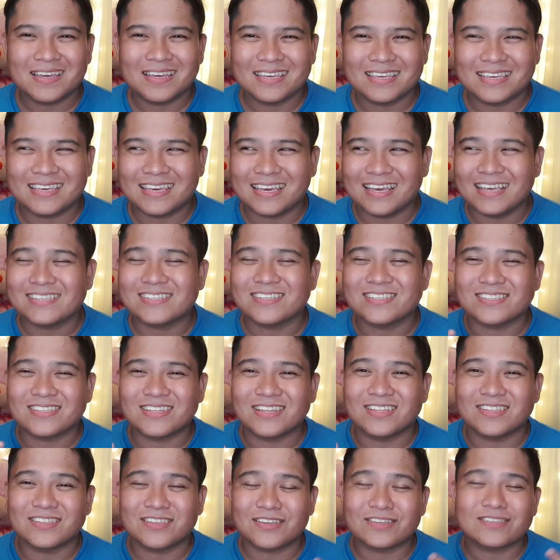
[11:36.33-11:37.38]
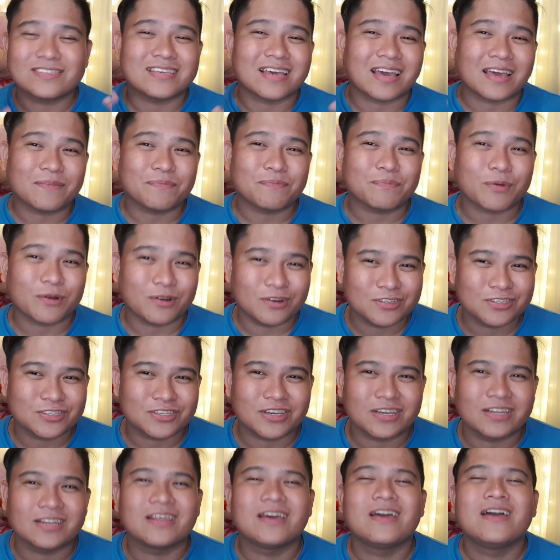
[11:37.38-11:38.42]
he is the second
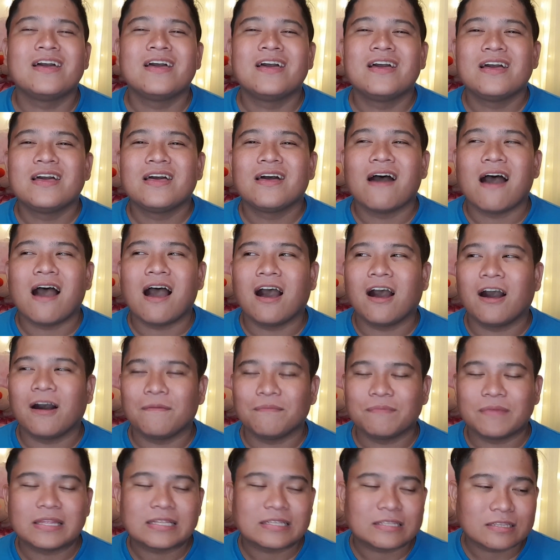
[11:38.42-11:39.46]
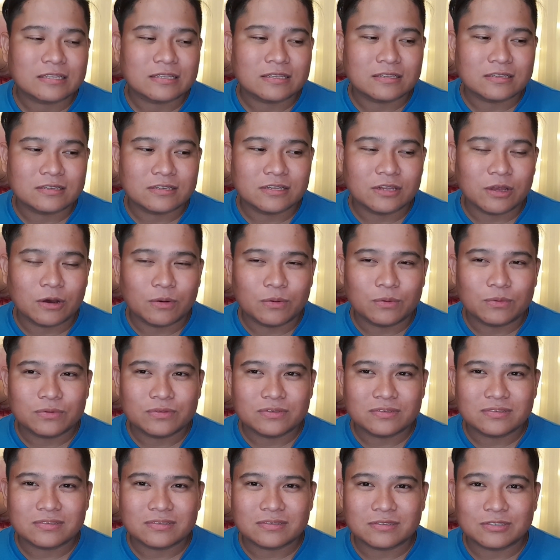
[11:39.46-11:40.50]
person that, you know,
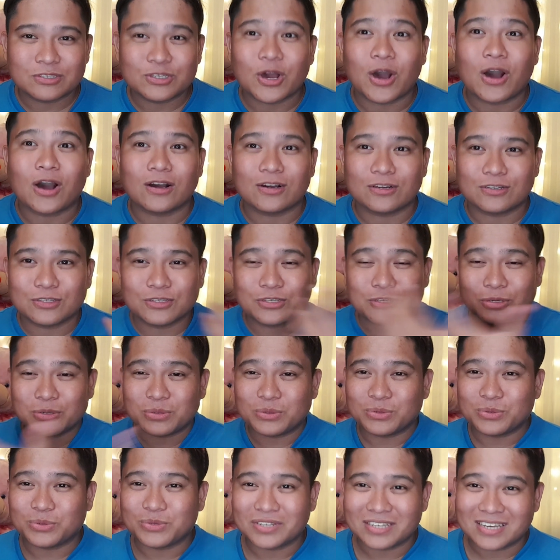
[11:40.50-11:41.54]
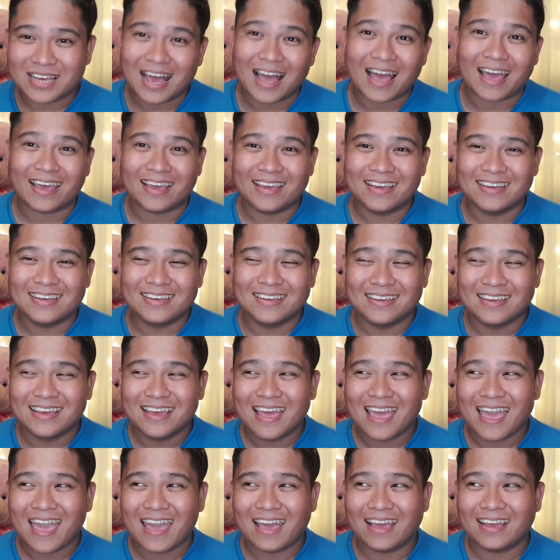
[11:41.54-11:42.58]
talked to the guy.
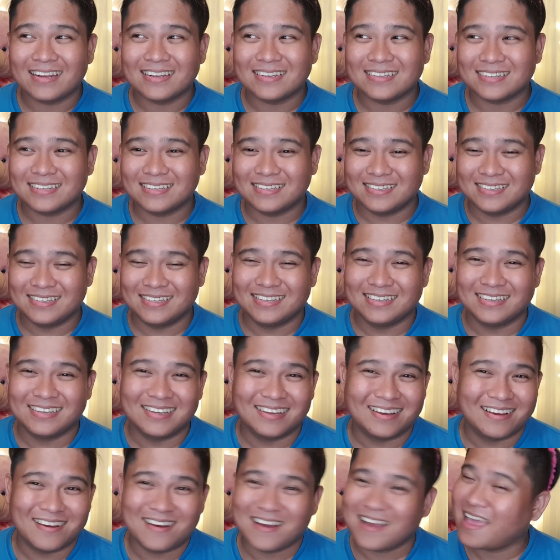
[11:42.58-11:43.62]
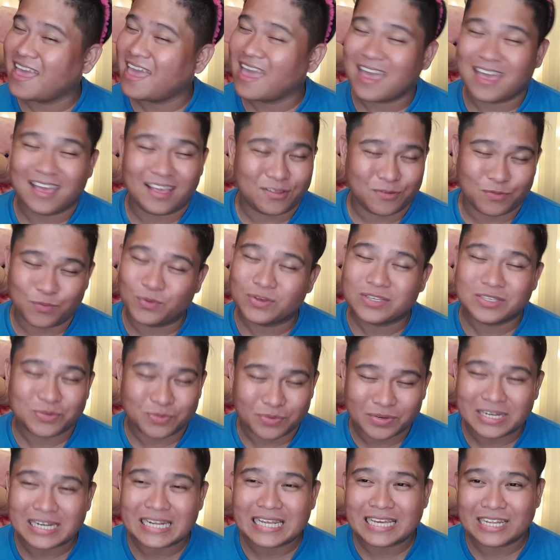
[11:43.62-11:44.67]
And it was
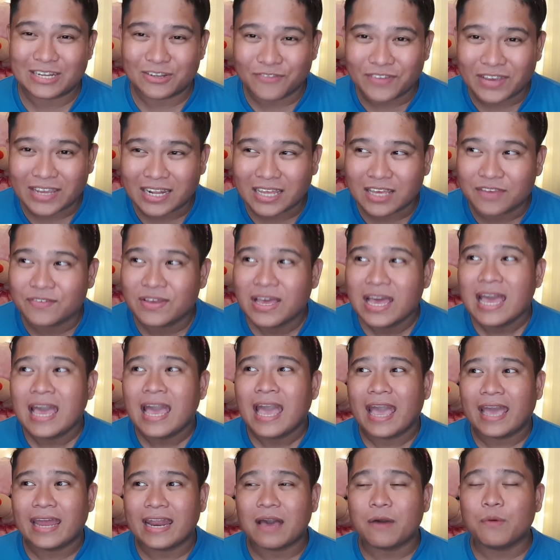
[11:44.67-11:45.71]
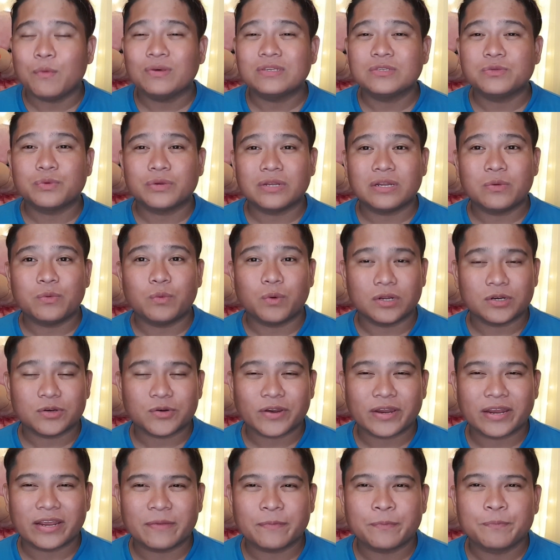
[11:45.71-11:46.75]
really innovative, and I was really
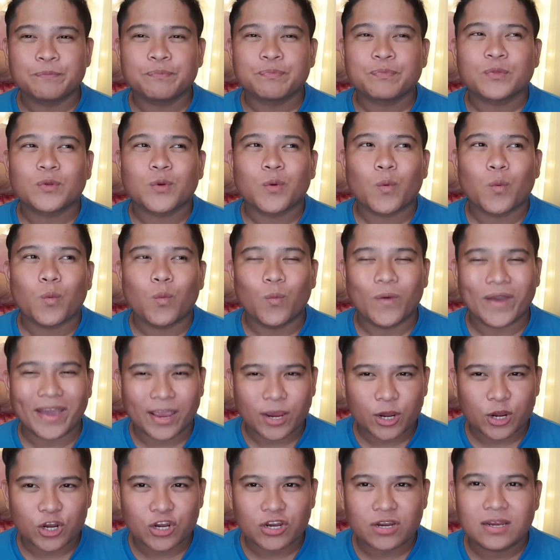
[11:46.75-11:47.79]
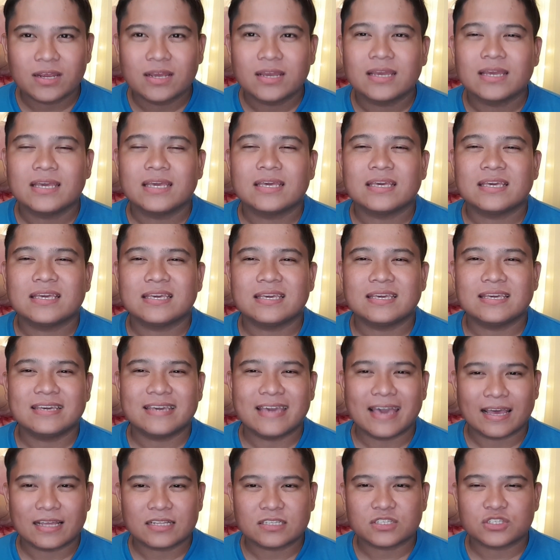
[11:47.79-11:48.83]
wondering where he
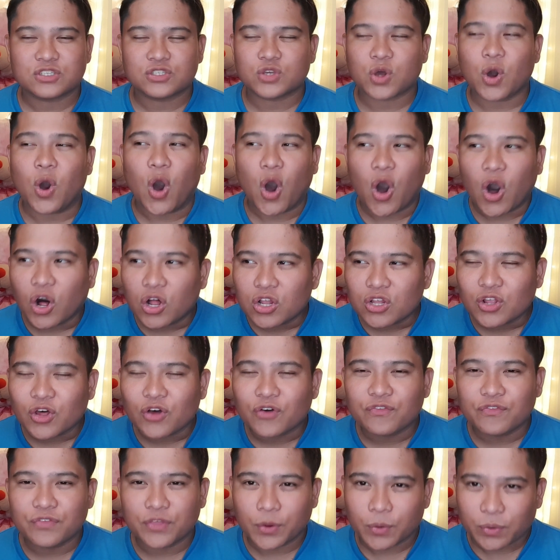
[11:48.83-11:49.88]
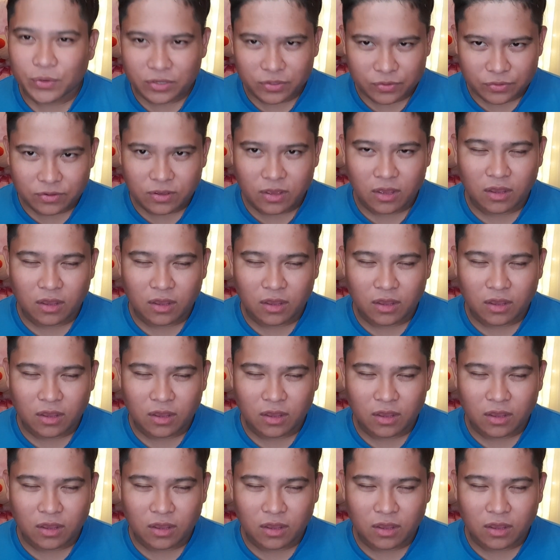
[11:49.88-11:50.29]
gets all of the